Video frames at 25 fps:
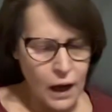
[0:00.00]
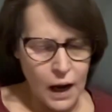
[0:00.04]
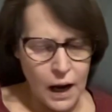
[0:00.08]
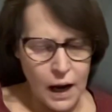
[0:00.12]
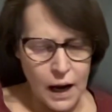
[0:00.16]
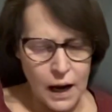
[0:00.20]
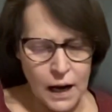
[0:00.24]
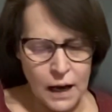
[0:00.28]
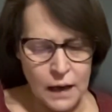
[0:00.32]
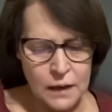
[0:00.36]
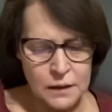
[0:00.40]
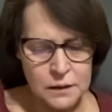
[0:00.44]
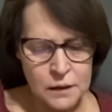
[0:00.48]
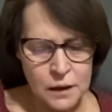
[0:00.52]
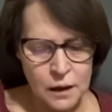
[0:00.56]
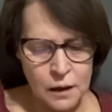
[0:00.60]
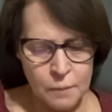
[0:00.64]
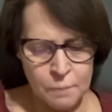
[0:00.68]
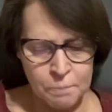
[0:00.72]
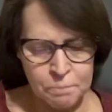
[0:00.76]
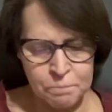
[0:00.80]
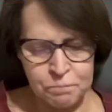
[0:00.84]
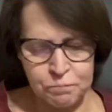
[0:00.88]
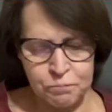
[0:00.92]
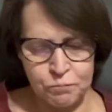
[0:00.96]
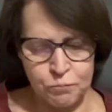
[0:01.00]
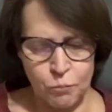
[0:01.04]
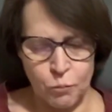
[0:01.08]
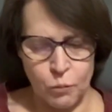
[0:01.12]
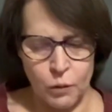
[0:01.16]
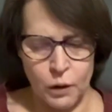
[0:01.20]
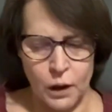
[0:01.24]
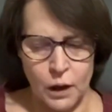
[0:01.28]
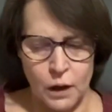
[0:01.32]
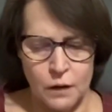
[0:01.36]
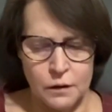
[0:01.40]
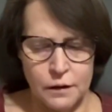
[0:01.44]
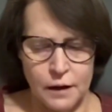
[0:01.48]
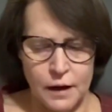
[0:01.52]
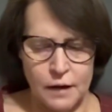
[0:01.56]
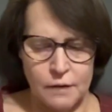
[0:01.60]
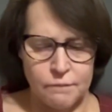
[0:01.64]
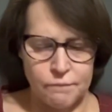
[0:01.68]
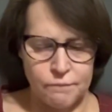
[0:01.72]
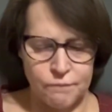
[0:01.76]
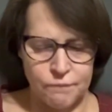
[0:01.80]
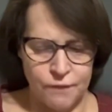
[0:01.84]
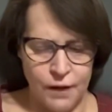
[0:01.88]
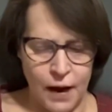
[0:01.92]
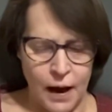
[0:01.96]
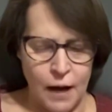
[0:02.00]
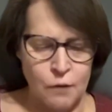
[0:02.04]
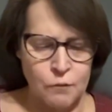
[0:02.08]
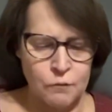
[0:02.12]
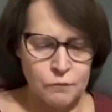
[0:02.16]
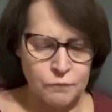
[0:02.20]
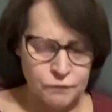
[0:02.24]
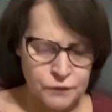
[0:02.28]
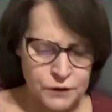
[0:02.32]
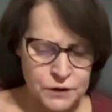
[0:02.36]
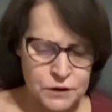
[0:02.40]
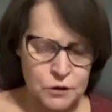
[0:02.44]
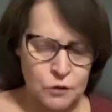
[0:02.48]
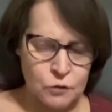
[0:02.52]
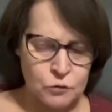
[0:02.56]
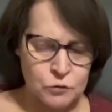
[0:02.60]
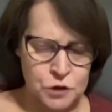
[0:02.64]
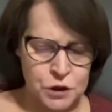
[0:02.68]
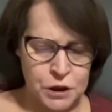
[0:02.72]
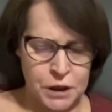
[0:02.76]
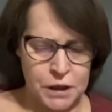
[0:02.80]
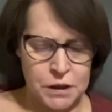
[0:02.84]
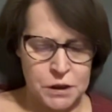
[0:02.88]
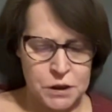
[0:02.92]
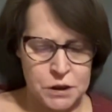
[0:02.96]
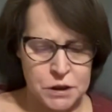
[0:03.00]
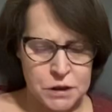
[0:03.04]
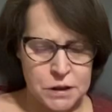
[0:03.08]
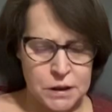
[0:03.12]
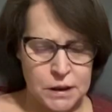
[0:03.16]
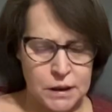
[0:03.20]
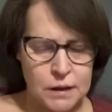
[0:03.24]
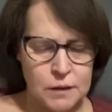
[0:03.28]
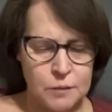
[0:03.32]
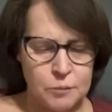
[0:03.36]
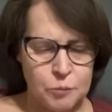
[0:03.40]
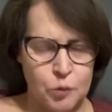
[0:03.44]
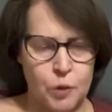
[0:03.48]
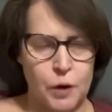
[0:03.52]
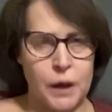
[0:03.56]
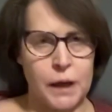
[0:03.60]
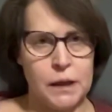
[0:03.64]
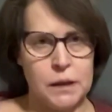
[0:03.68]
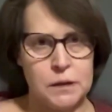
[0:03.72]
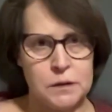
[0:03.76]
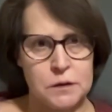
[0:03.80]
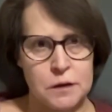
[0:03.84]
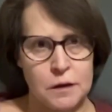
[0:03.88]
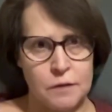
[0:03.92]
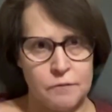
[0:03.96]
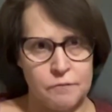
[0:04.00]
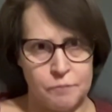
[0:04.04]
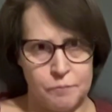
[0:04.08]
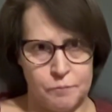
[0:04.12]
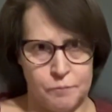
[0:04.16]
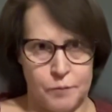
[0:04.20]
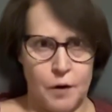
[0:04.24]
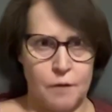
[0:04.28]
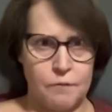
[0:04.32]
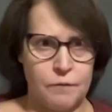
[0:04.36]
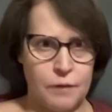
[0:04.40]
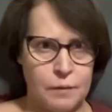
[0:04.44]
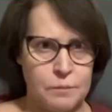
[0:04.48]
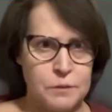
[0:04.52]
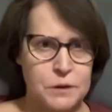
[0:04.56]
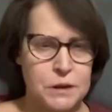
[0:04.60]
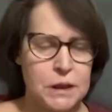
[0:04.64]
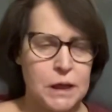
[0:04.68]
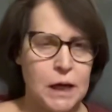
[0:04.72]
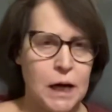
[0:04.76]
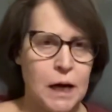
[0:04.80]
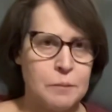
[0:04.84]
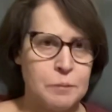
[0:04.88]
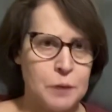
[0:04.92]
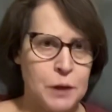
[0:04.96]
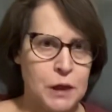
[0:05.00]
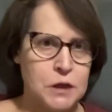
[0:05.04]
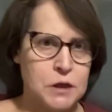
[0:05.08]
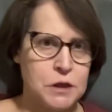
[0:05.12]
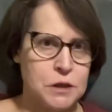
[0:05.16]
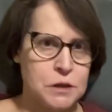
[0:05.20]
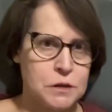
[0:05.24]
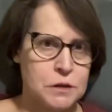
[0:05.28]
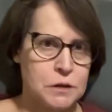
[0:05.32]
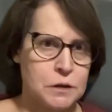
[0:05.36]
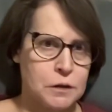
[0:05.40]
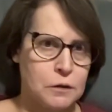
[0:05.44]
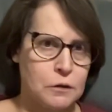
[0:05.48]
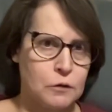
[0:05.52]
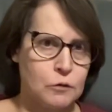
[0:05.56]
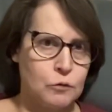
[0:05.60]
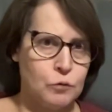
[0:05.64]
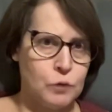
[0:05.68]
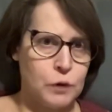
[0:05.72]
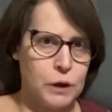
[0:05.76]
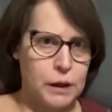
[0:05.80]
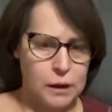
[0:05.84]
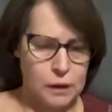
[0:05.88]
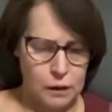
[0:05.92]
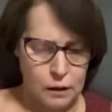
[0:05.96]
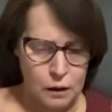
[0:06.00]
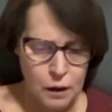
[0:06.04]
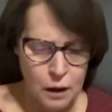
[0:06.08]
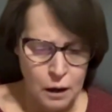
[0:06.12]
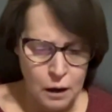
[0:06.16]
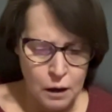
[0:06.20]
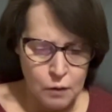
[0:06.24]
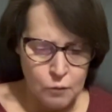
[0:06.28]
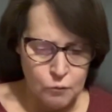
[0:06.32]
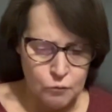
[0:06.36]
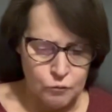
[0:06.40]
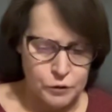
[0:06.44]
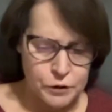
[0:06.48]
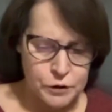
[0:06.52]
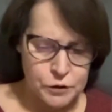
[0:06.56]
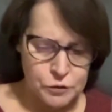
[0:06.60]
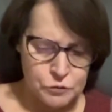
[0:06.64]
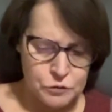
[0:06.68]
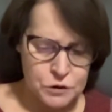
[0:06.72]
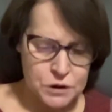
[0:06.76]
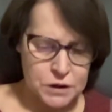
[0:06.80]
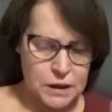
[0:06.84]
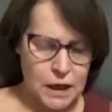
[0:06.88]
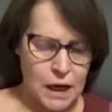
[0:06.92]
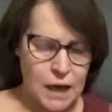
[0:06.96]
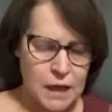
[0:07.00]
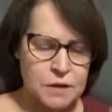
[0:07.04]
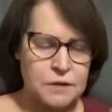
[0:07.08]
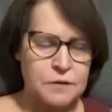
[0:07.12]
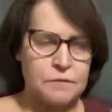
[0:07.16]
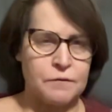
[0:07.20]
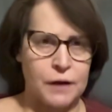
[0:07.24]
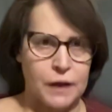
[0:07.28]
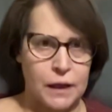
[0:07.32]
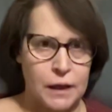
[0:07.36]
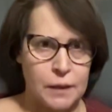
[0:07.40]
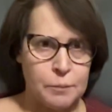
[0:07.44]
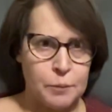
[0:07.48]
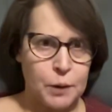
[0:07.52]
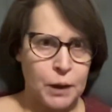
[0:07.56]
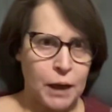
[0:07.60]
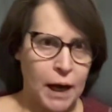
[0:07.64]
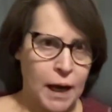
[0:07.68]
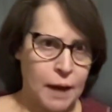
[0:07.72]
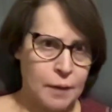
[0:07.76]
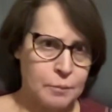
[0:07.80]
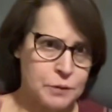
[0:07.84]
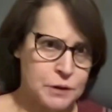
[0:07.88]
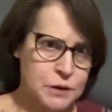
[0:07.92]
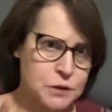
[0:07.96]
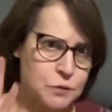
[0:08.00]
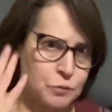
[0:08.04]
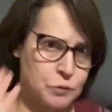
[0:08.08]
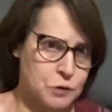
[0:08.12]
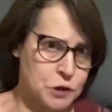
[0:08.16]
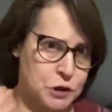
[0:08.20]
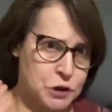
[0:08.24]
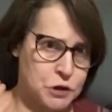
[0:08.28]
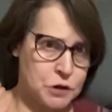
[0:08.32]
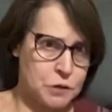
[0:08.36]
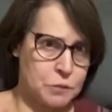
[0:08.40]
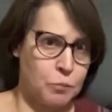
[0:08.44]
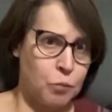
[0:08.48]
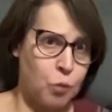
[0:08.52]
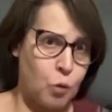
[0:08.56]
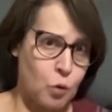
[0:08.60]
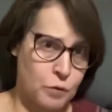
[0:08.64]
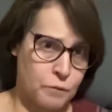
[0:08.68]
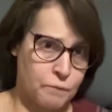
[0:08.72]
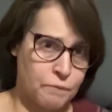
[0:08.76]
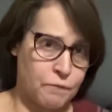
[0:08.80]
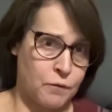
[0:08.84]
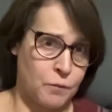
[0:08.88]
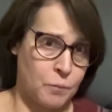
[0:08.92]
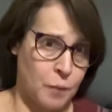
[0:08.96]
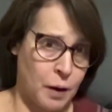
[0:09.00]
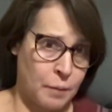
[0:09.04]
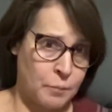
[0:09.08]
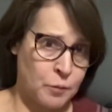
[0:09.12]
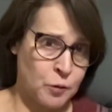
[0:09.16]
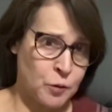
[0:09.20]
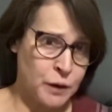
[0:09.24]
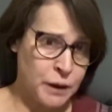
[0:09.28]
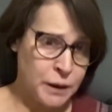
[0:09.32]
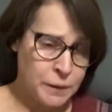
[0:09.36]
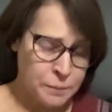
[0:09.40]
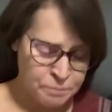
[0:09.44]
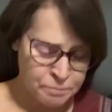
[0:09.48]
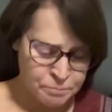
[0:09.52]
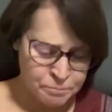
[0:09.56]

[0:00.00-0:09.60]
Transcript: and they found physical changes in the brains of MCI patients, including reduced size of the hippocampus, which is important for memory,